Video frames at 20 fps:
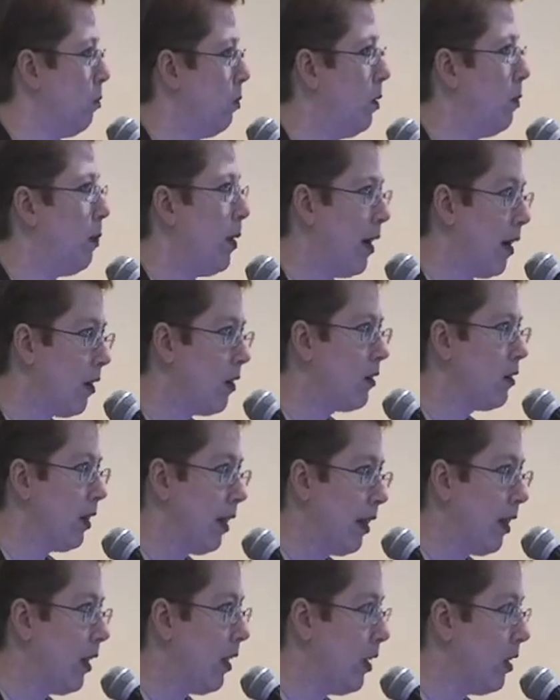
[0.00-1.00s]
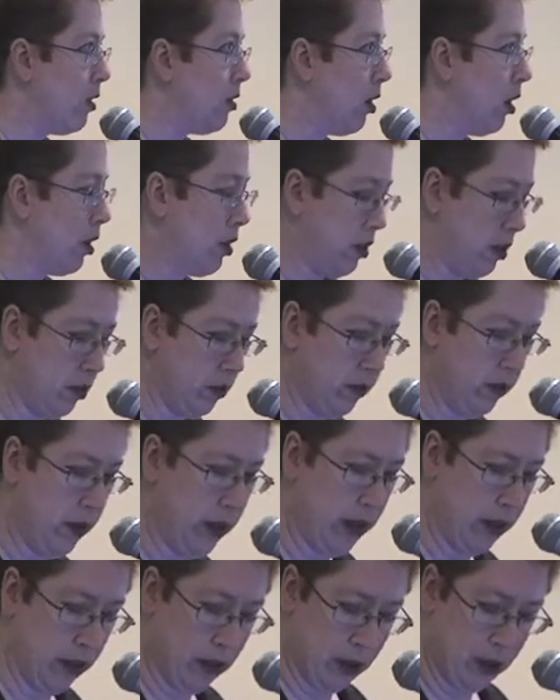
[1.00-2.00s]
But apparently they didn't talk to their
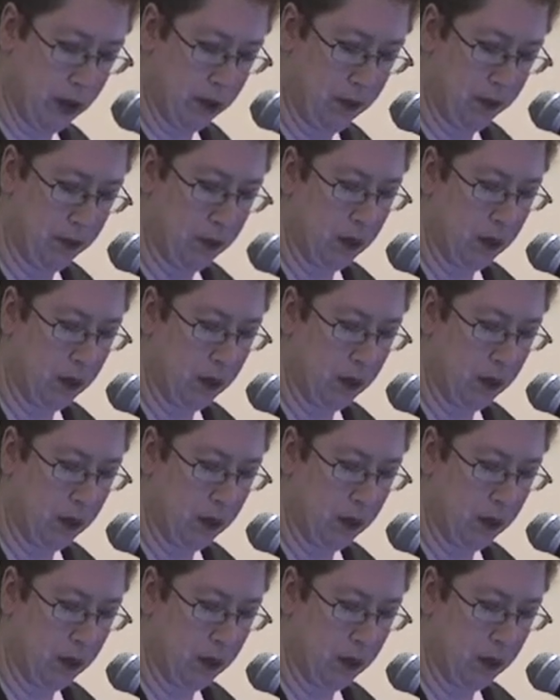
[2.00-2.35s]
lawyers.